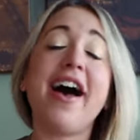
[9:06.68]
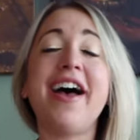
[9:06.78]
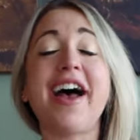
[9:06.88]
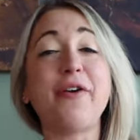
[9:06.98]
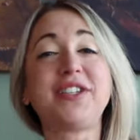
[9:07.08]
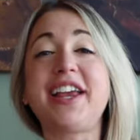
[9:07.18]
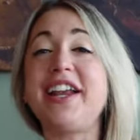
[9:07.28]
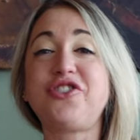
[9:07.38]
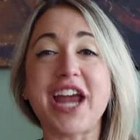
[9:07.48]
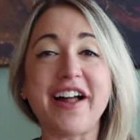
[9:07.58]
I was
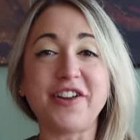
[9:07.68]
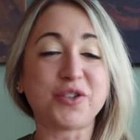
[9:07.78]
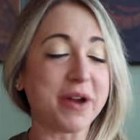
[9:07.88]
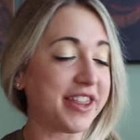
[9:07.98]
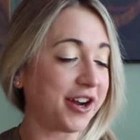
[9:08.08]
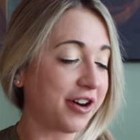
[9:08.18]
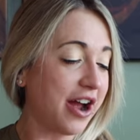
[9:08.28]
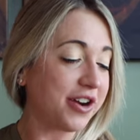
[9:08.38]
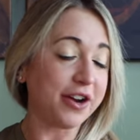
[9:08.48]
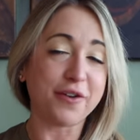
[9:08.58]
getting challenged by the
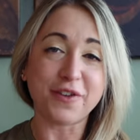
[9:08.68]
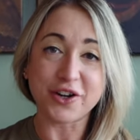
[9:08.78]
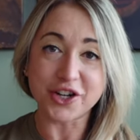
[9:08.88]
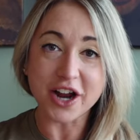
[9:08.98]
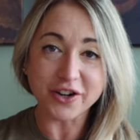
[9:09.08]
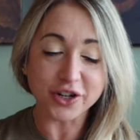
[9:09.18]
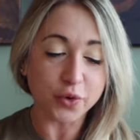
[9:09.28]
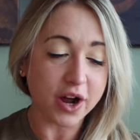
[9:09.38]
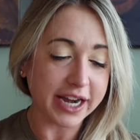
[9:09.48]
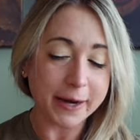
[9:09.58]
crowd here to finish in under
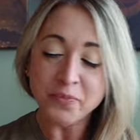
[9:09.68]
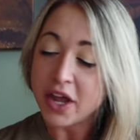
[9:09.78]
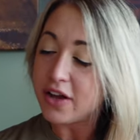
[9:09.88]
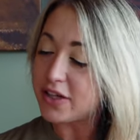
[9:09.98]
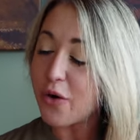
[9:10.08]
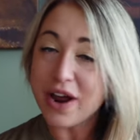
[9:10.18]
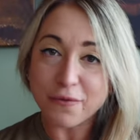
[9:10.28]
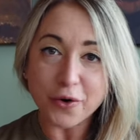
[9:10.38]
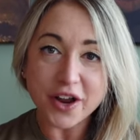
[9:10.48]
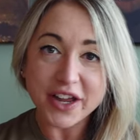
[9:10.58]
20, so went
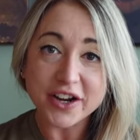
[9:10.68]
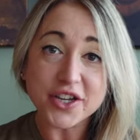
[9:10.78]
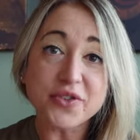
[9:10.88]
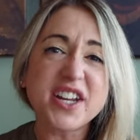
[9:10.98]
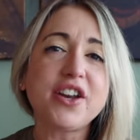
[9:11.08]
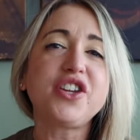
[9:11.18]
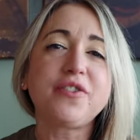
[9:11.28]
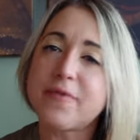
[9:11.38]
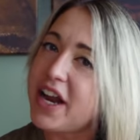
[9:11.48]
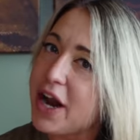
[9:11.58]
for it there. So didn't
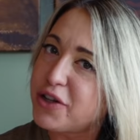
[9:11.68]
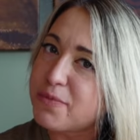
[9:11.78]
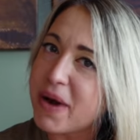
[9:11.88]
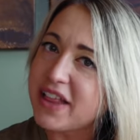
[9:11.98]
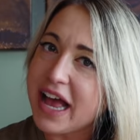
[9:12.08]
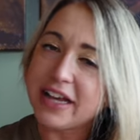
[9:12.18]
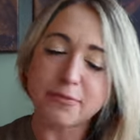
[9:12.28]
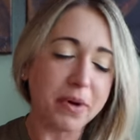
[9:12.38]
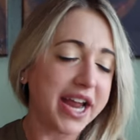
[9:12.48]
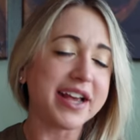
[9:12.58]
announce my
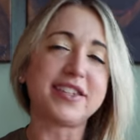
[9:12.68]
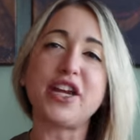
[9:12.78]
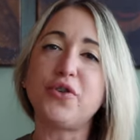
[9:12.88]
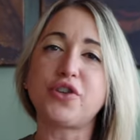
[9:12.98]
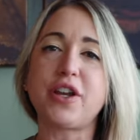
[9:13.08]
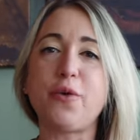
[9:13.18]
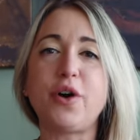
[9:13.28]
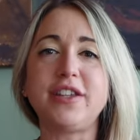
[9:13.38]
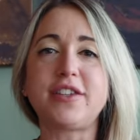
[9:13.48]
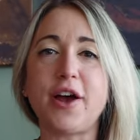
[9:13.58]
last bite as I usually
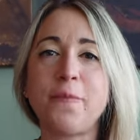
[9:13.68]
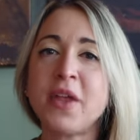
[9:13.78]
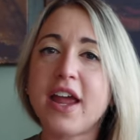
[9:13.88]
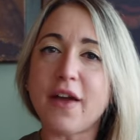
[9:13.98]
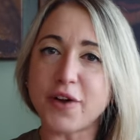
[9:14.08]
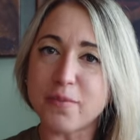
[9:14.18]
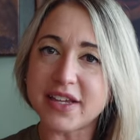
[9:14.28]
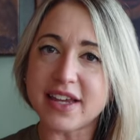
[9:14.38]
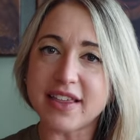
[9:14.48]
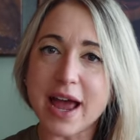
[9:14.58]
would. So if you're
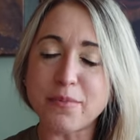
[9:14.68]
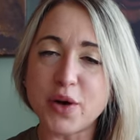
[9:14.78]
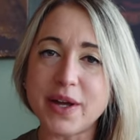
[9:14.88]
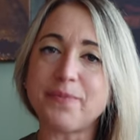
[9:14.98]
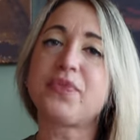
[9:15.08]
missing that moment,